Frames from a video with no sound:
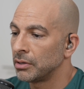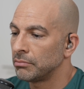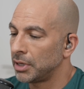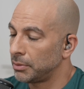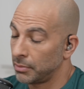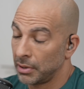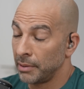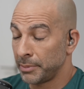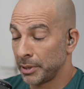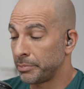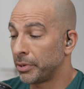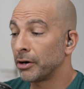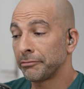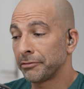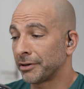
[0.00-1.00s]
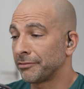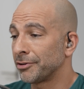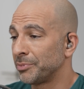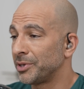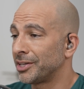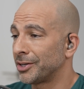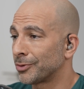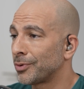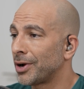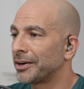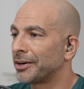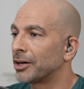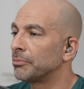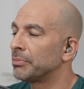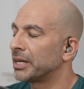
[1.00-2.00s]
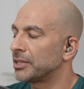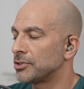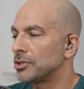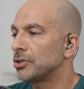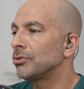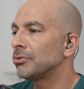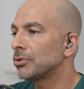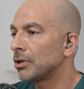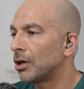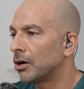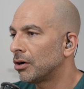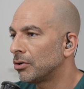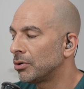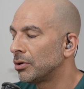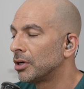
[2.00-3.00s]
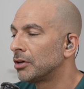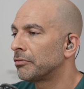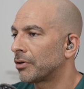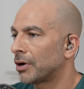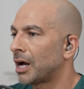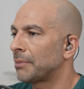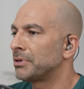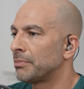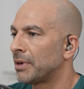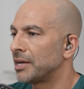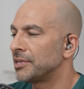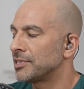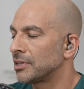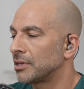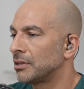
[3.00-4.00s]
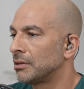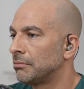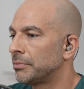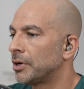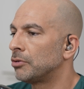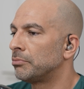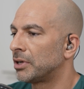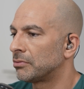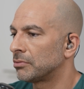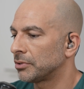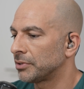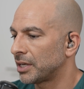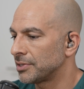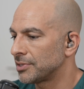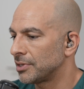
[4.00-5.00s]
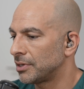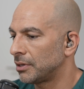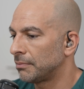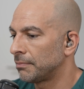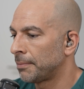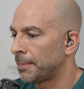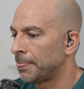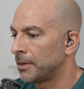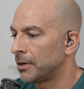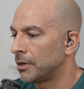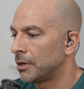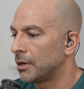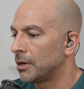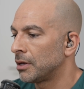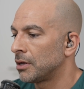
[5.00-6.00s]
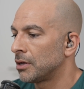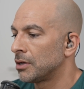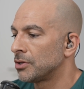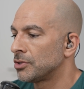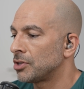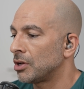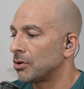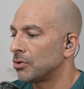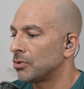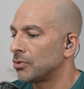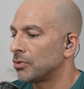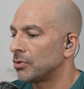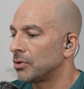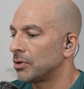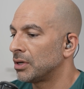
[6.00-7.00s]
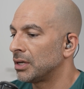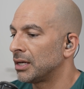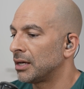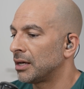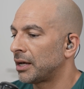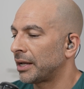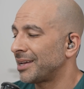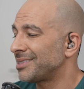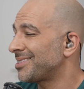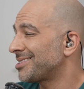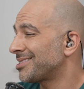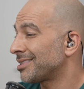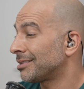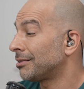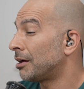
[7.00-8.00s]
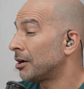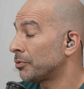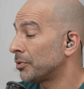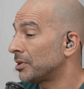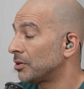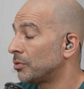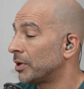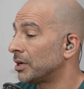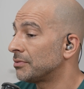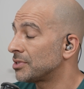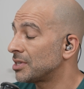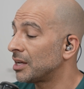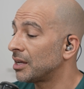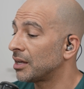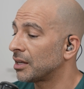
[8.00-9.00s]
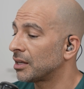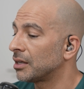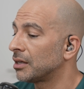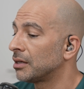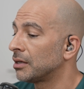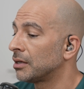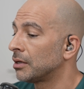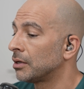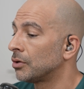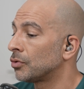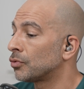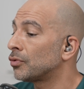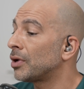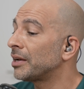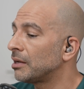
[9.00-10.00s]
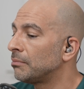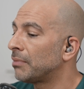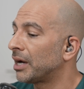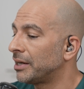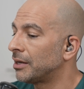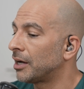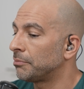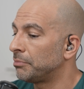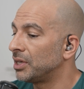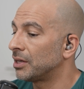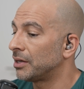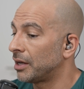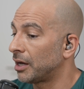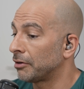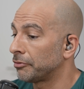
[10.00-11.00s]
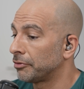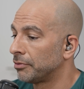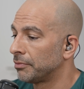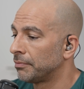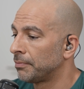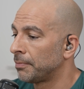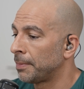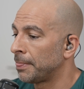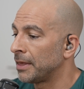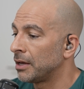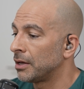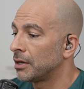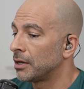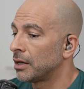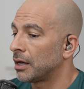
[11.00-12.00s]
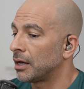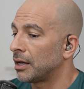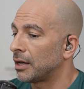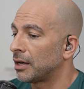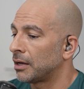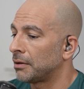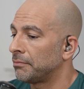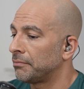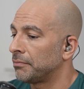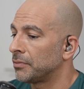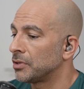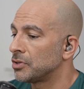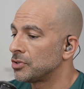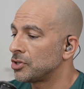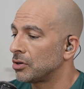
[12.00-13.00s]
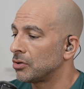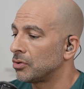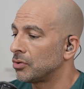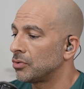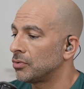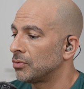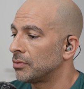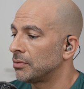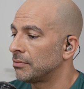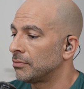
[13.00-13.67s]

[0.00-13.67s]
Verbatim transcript: it might be perfect for being a runner, but it's too low for optimizing bone mineral density. So I guess this is a long winded way of saying running might not be enough. Um, so